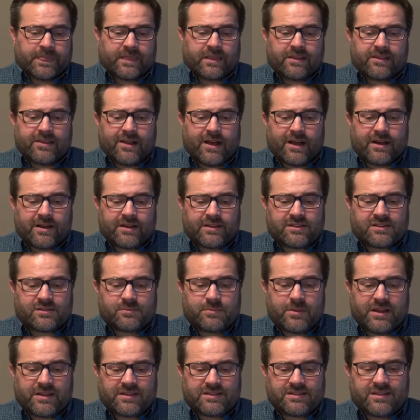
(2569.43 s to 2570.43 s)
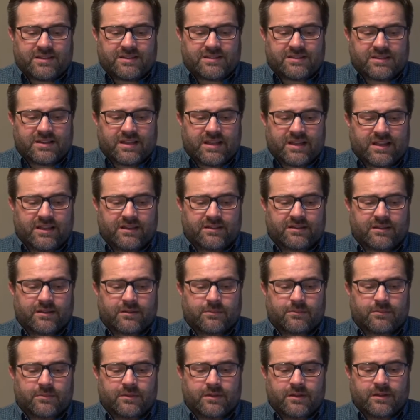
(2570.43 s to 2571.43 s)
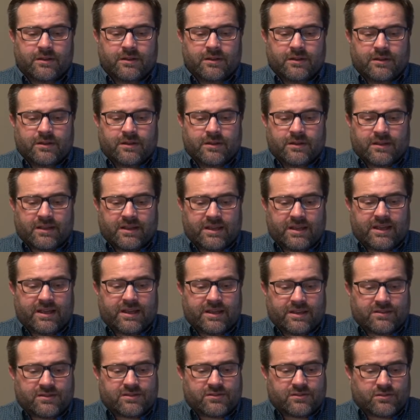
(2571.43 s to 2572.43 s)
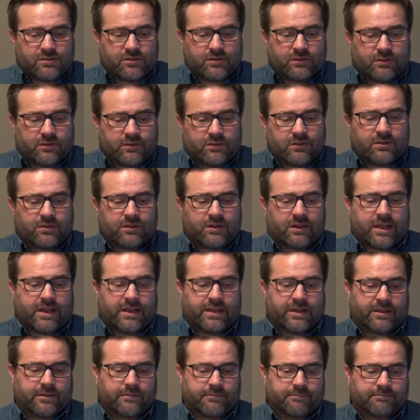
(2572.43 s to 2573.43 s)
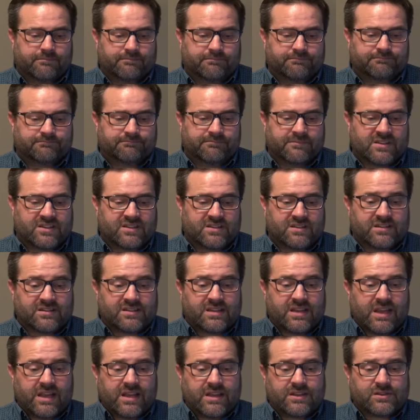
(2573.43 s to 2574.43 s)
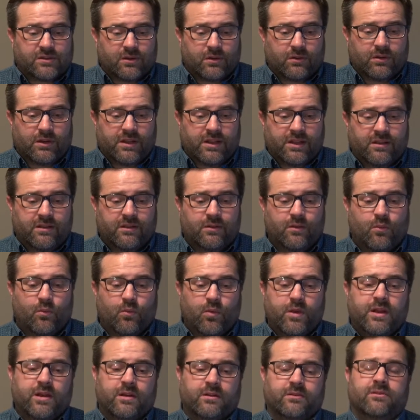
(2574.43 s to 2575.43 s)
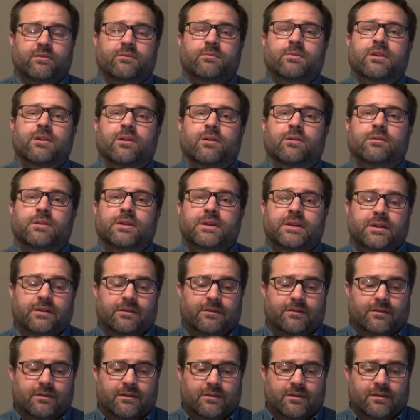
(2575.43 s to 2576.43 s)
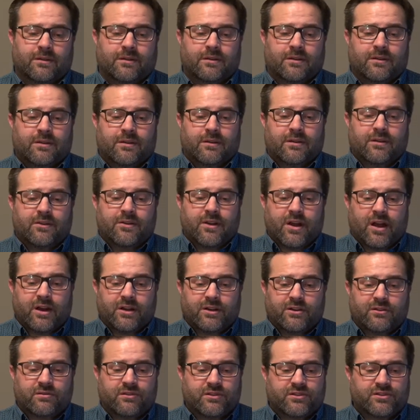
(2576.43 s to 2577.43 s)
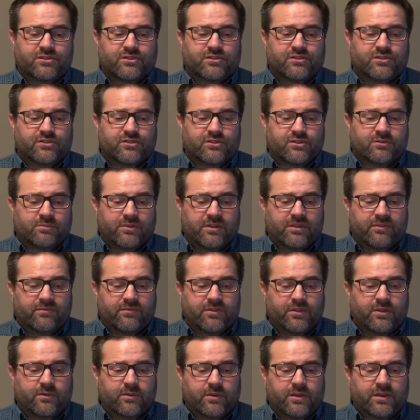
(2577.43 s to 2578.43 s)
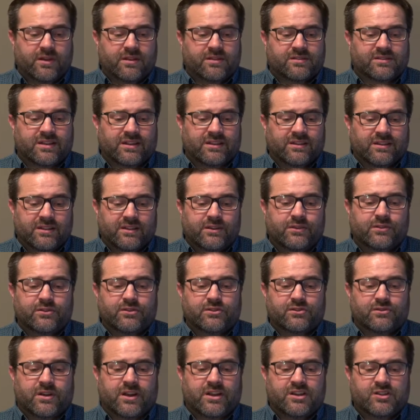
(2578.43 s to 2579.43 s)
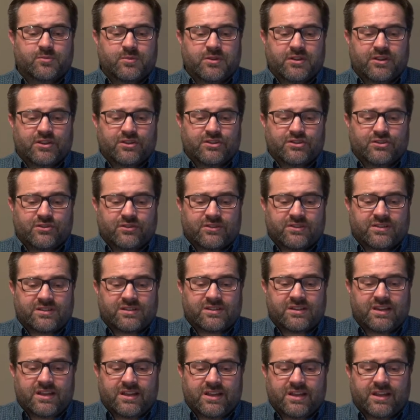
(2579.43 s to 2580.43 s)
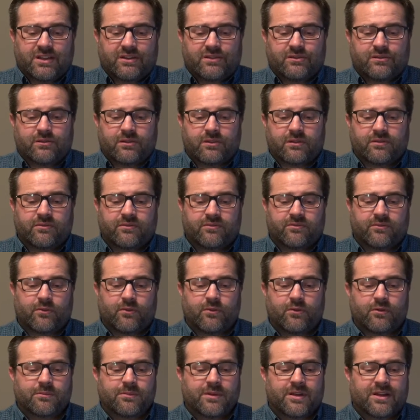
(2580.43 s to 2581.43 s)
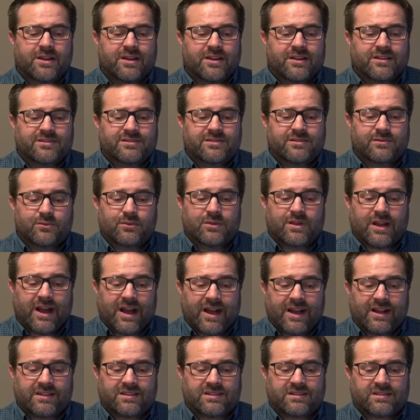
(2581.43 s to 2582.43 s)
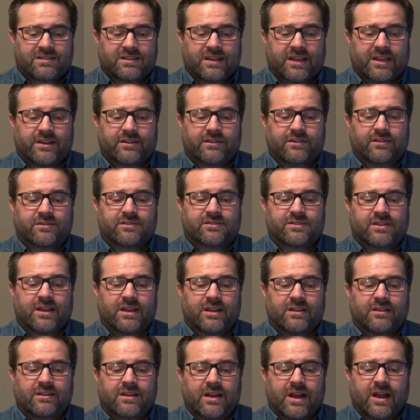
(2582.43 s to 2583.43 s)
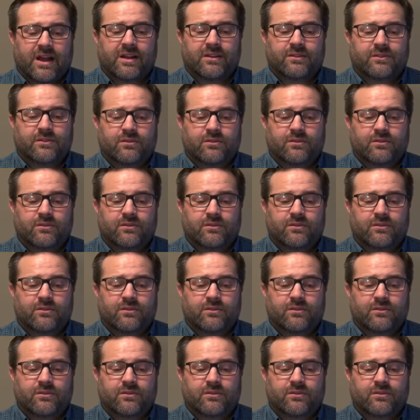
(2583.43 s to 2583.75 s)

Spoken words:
God expects his kingdom kids to look like him. Since he is holy, we are to be holy. Non-Christians should be viewing us a little strange because you are seeking to conform to God's standards and not